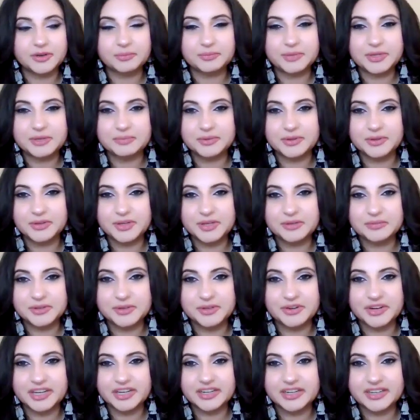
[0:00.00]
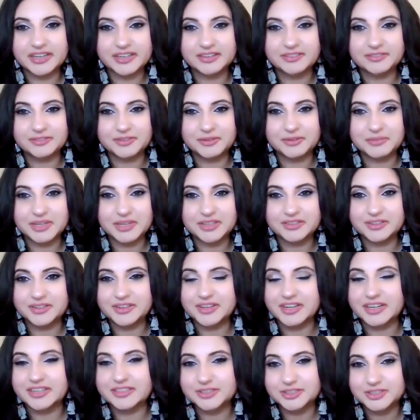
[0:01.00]
people immigrating from other
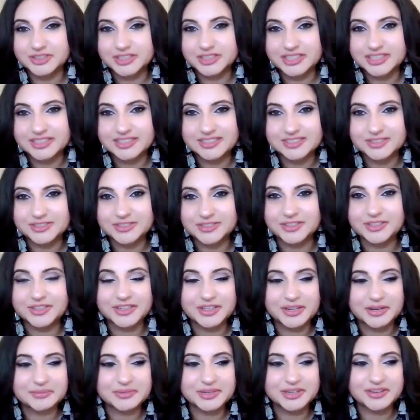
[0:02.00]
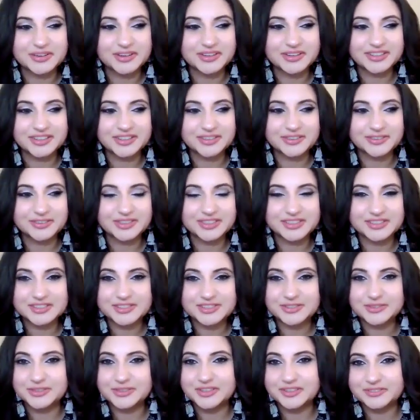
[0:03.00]
countries or coming on, these
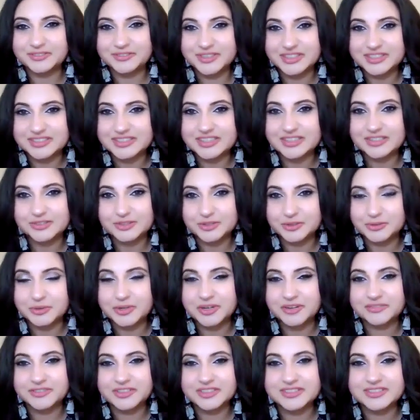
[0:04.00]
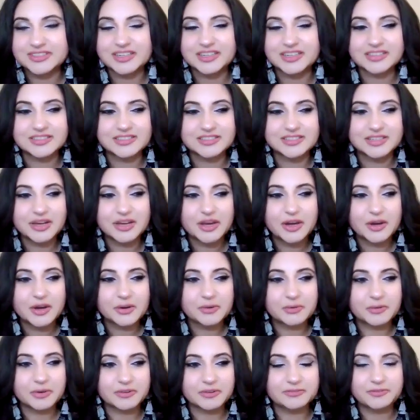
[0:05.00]
student visas or work visas
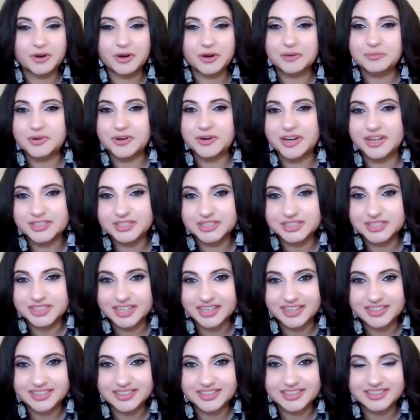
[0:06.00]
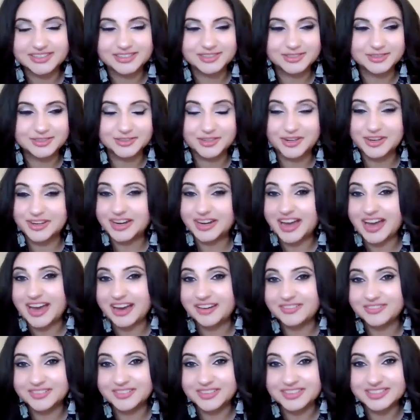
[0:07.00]
who are far more educated, do not
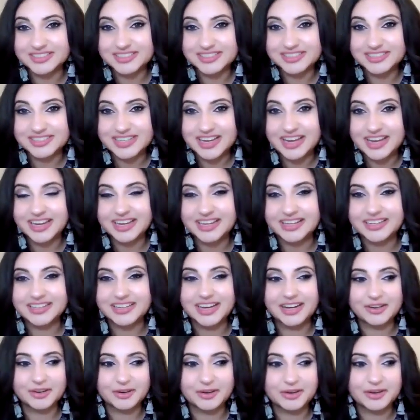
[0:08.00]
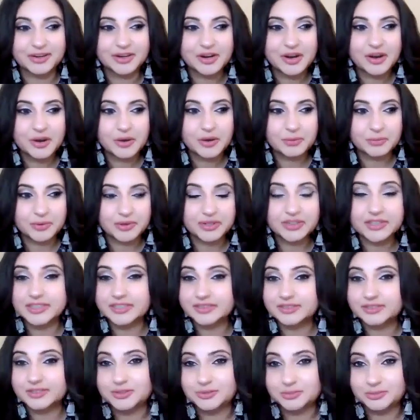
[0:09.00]
have this debt, and are
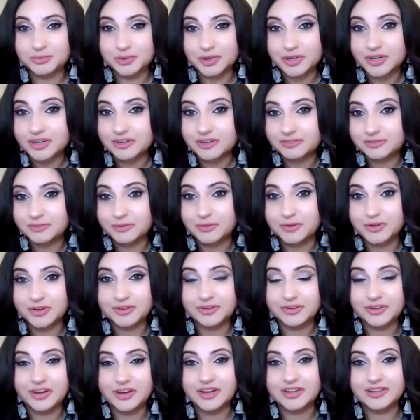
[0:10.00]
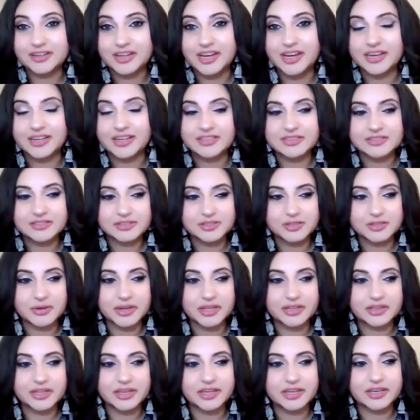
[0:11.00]
willing to work for a lot less. So I
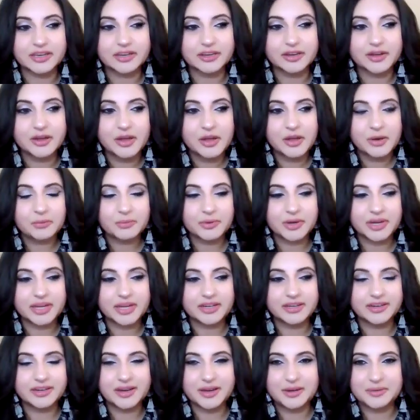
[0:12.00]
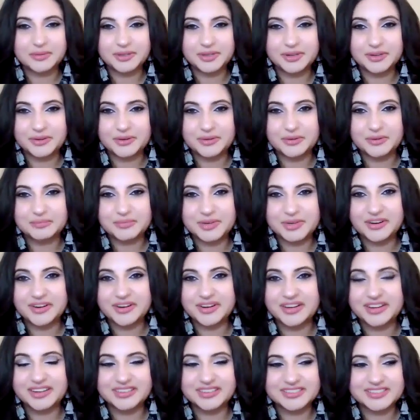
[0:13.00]
think when,
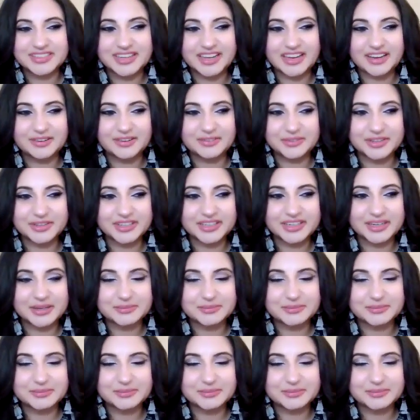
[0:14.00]
Americans get really